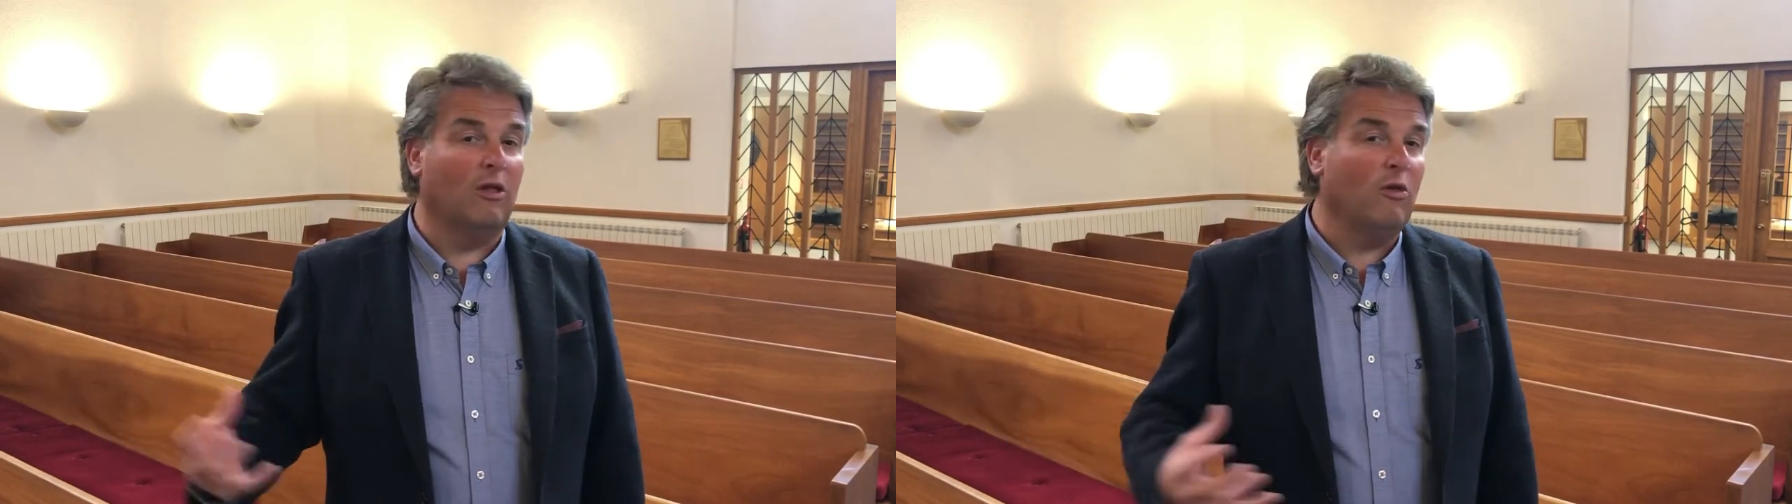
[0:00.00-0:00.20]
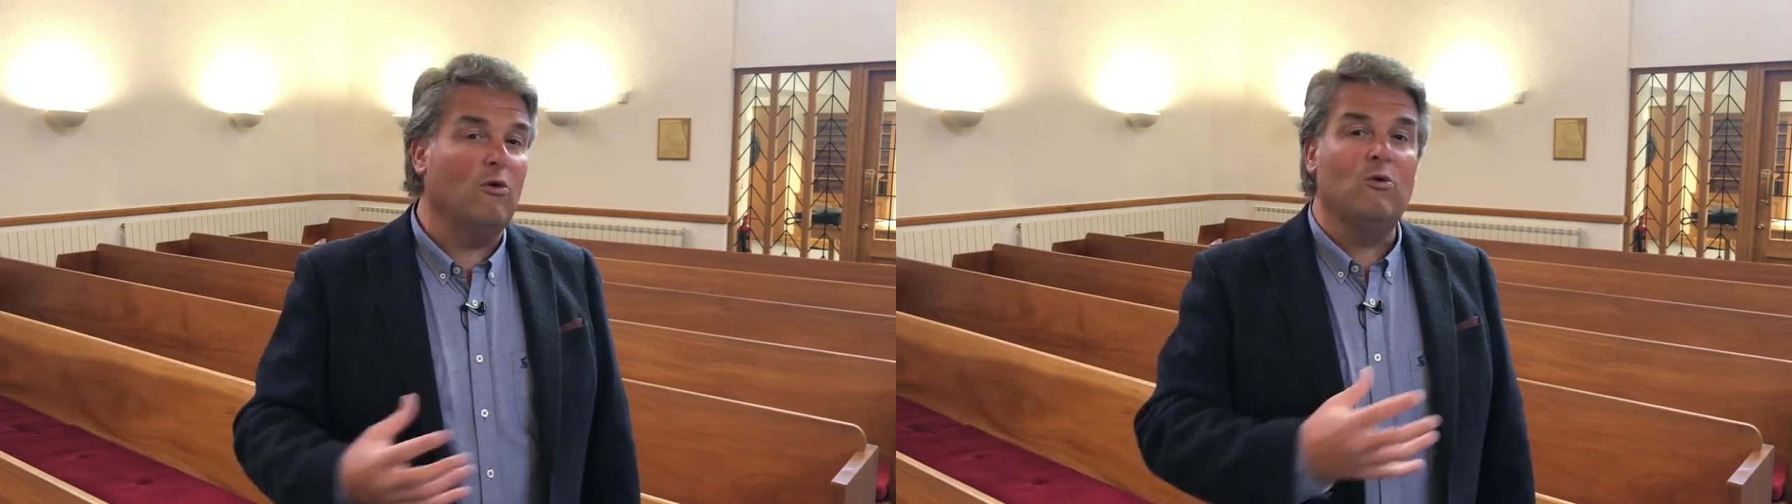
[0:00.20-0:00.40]

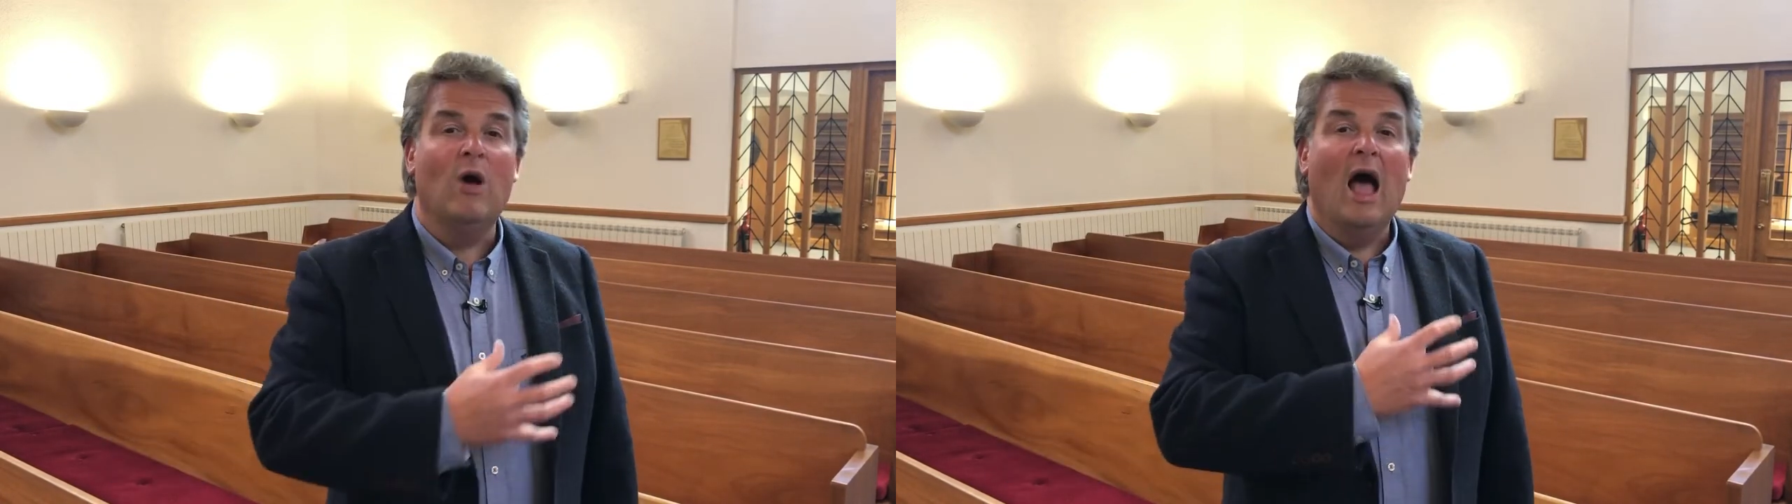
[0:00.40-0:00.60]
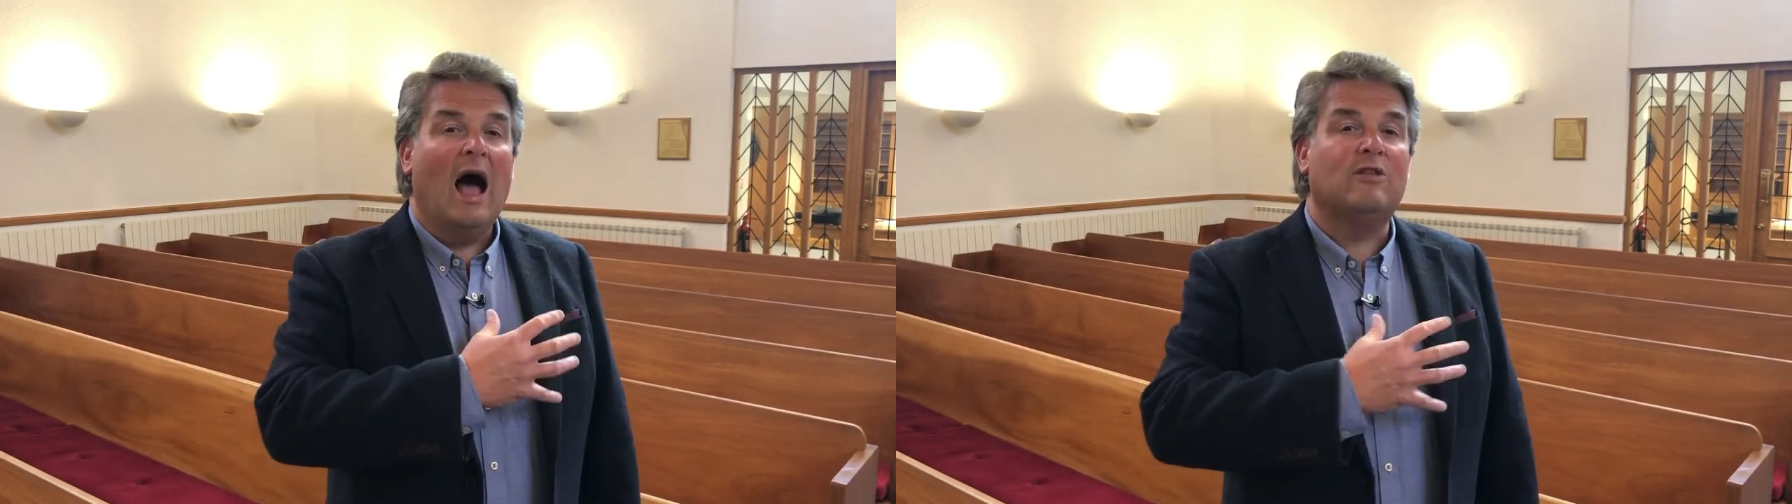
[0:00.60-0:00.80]
although
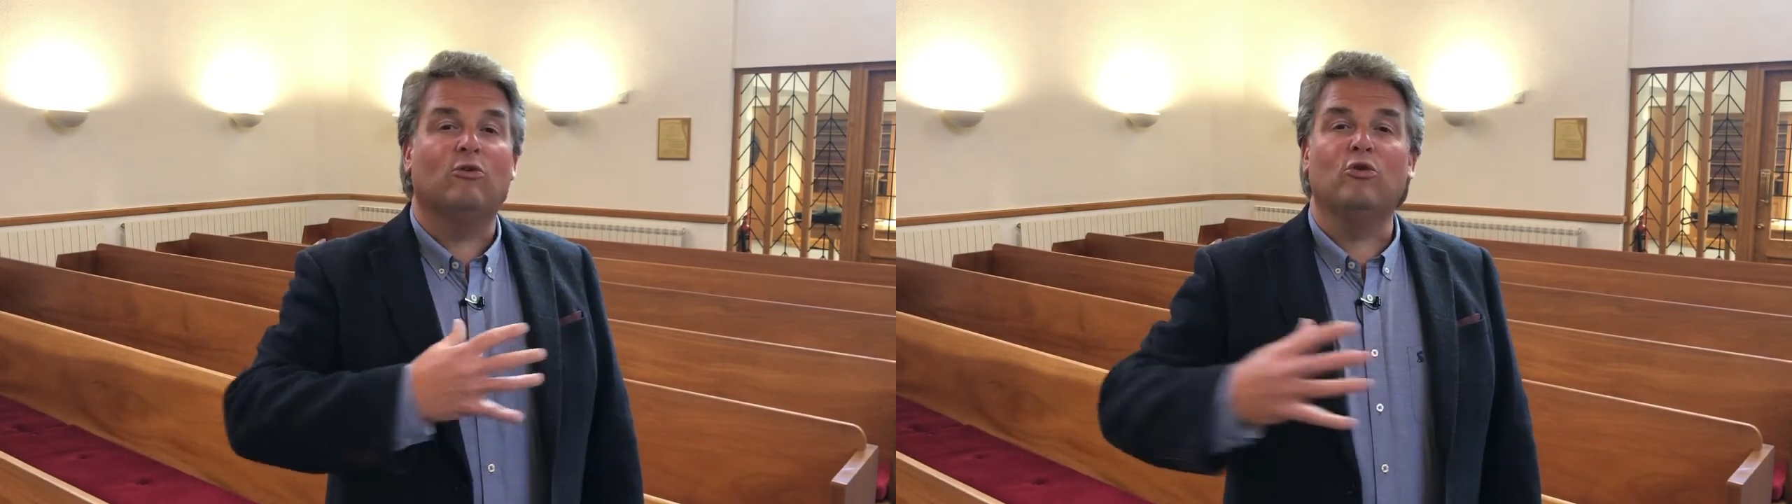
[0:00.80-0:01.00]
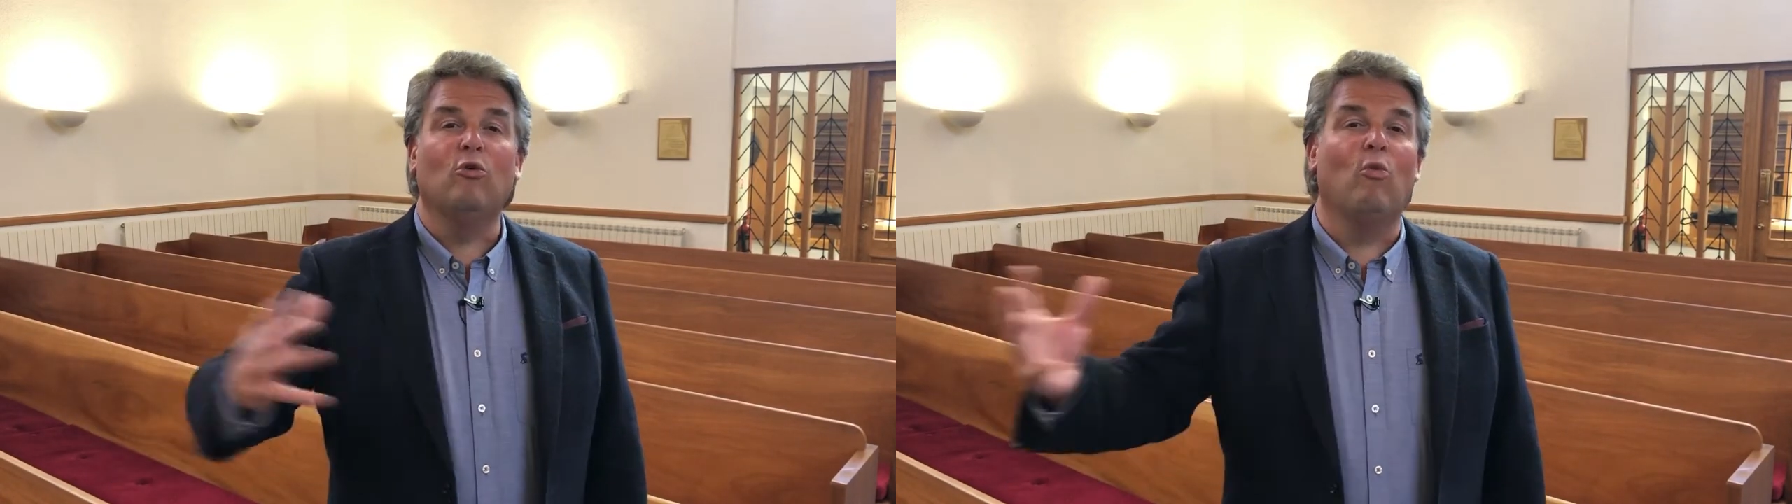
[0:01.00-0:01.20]
I
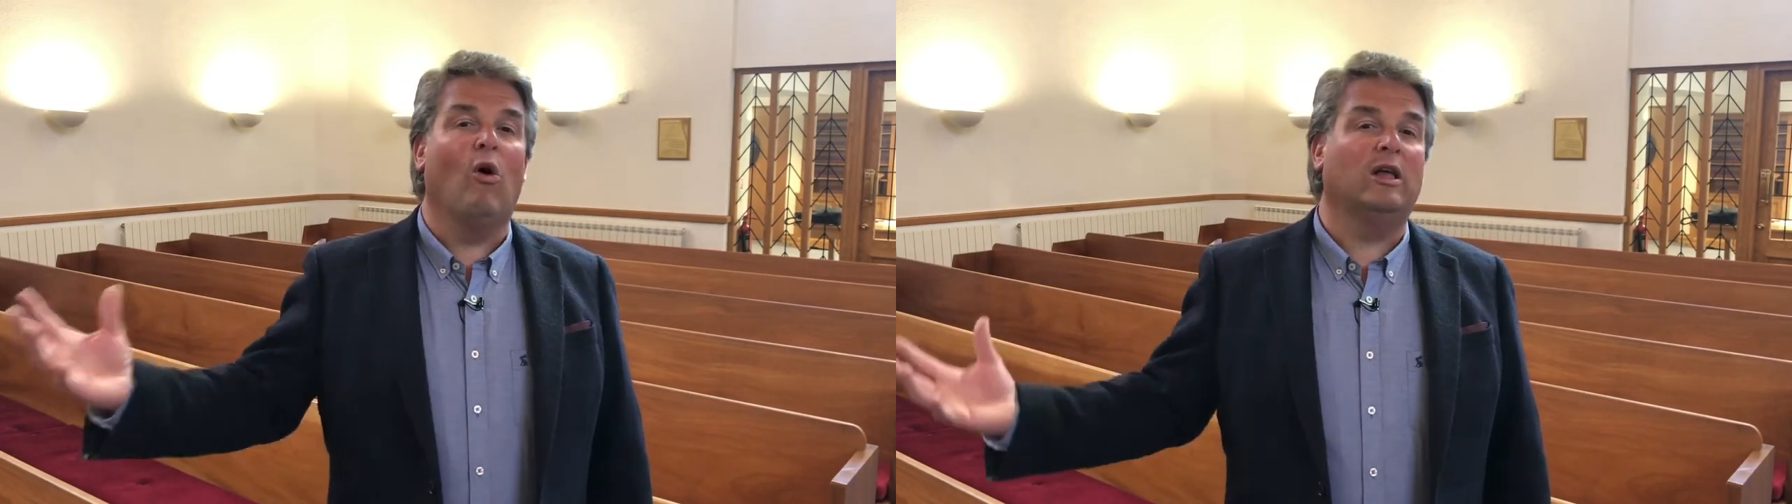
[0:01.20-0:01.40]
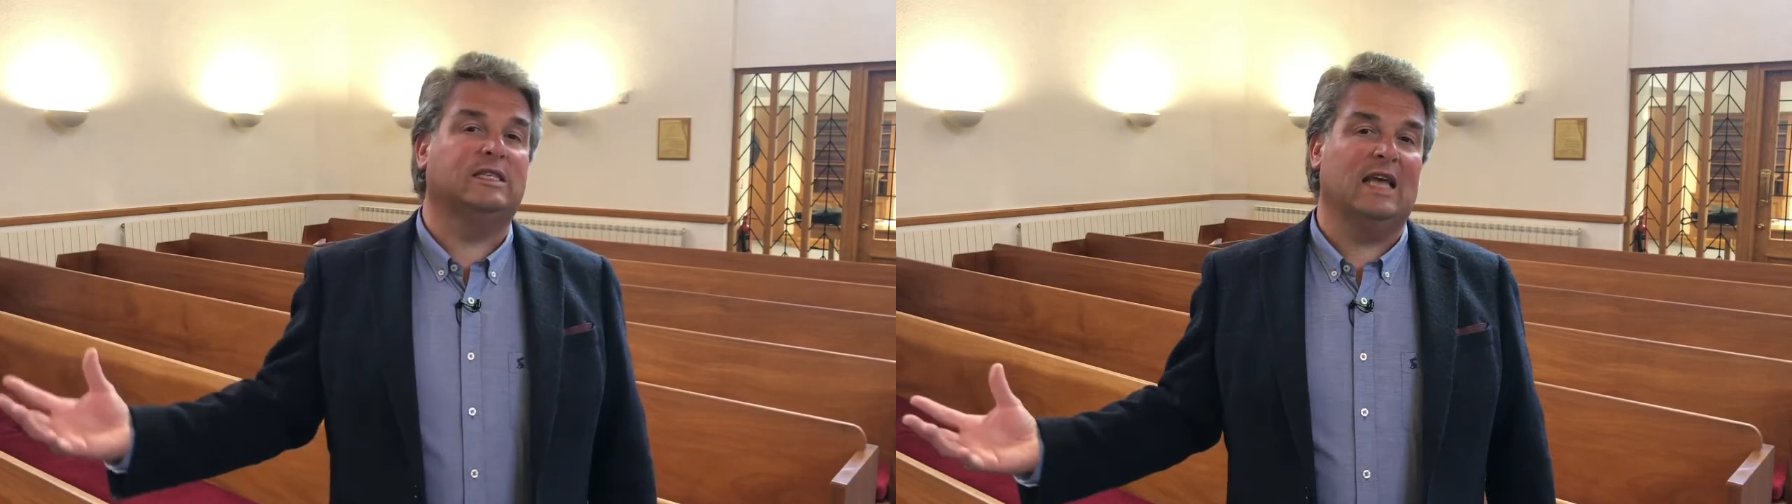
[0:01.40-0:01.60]
don't know
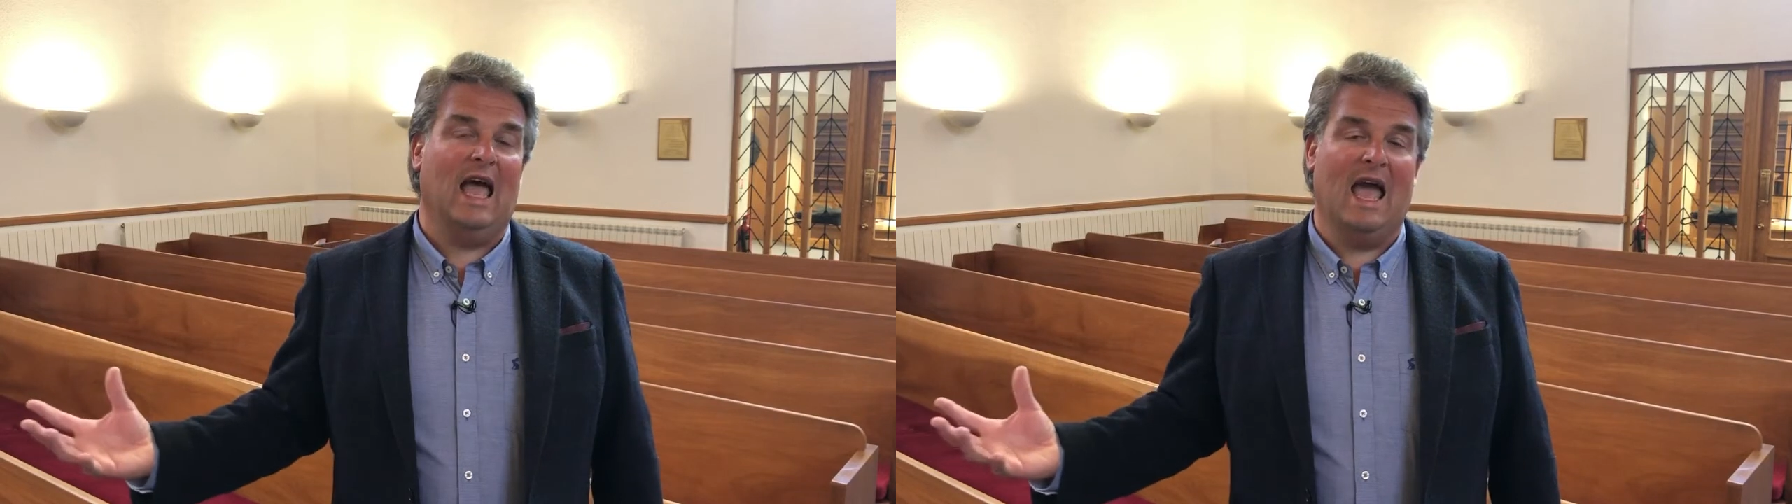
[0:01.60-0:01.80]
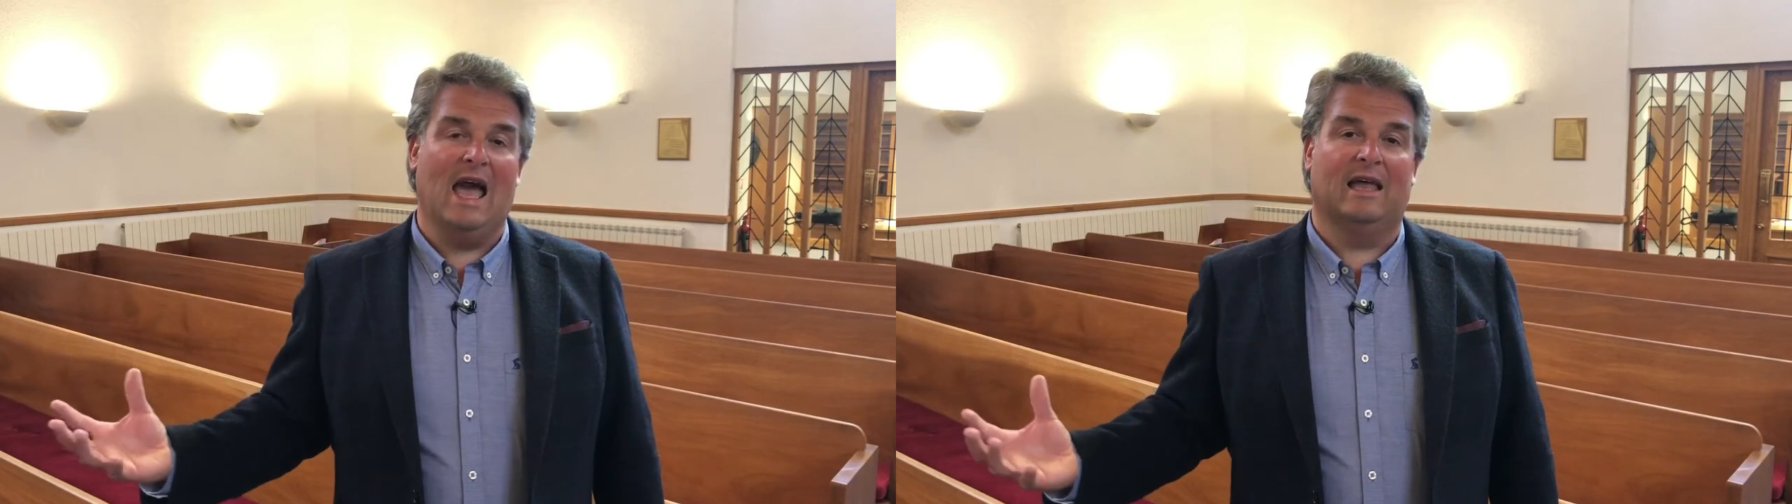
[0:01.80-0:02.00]
what's
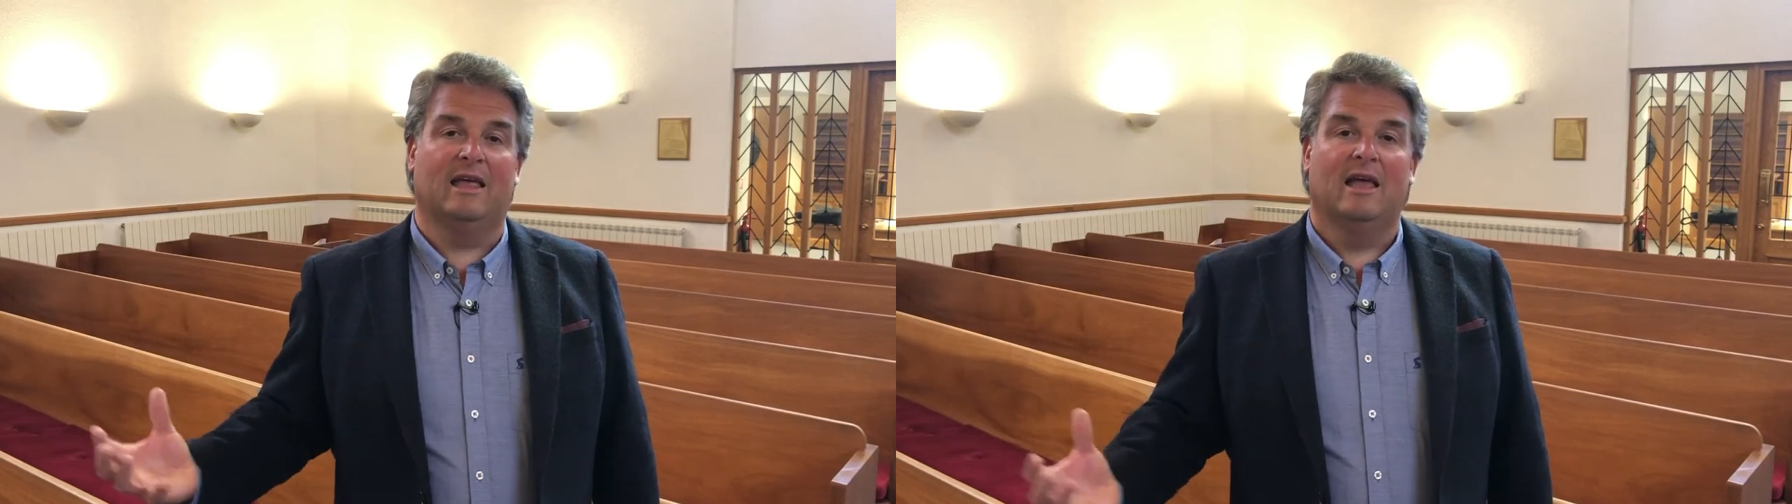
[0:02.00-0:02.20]
ahead,